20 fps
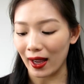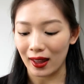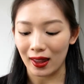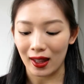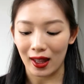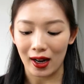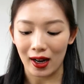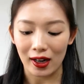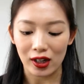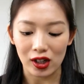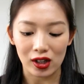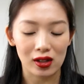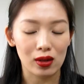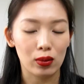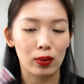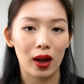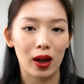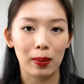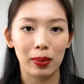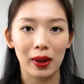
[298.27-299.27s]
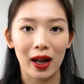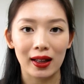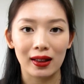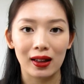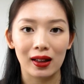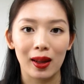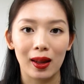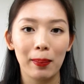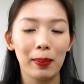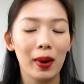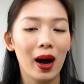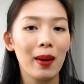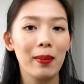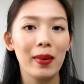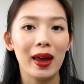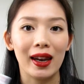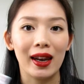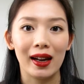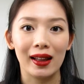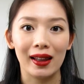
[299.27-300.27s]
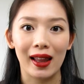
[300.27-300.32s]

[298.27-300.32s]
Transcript: and then I just reapplied the lip balm and it